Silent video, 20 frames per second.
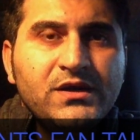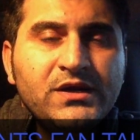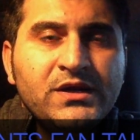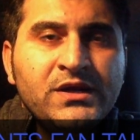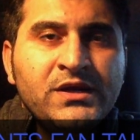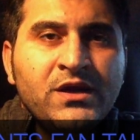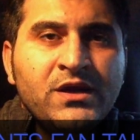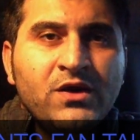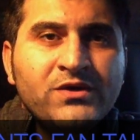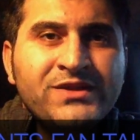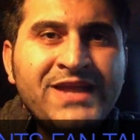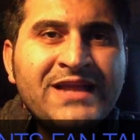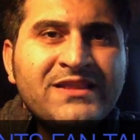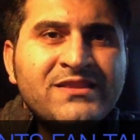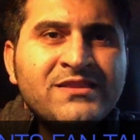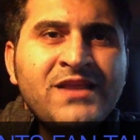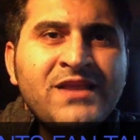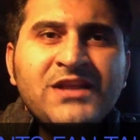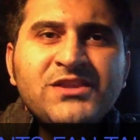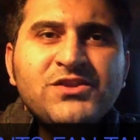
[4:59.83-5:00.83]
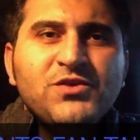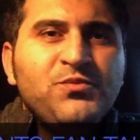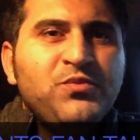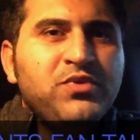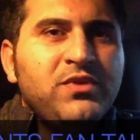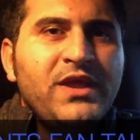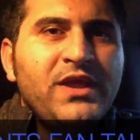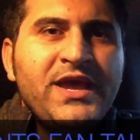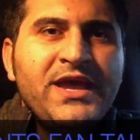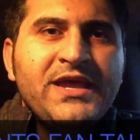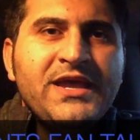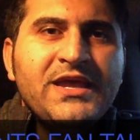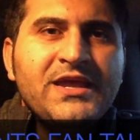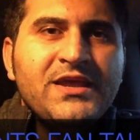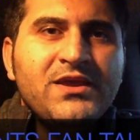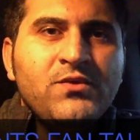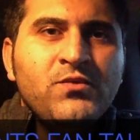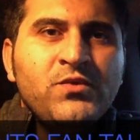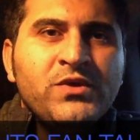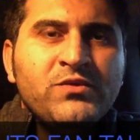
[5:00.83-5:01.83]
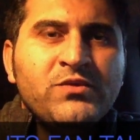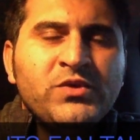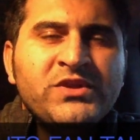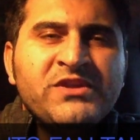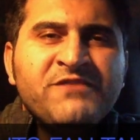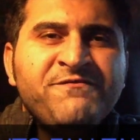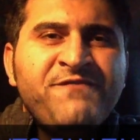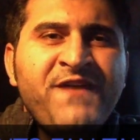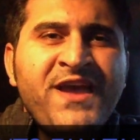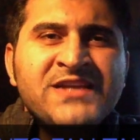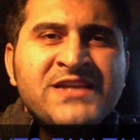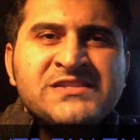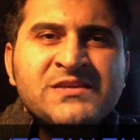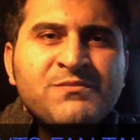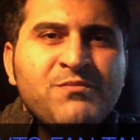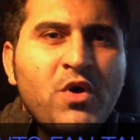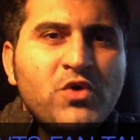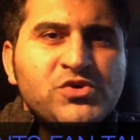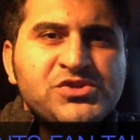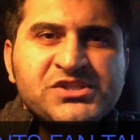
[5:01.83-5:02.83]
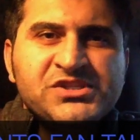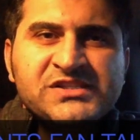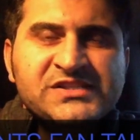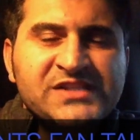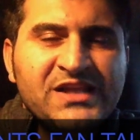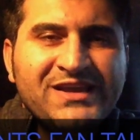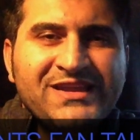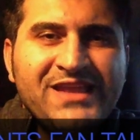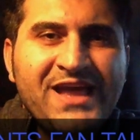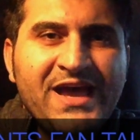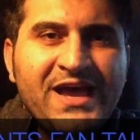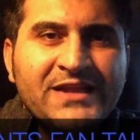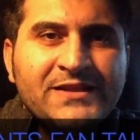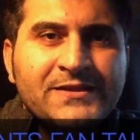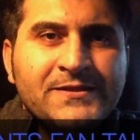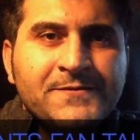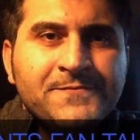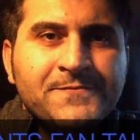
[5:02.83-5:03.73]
You know, that not to play with the fans' emotions like that.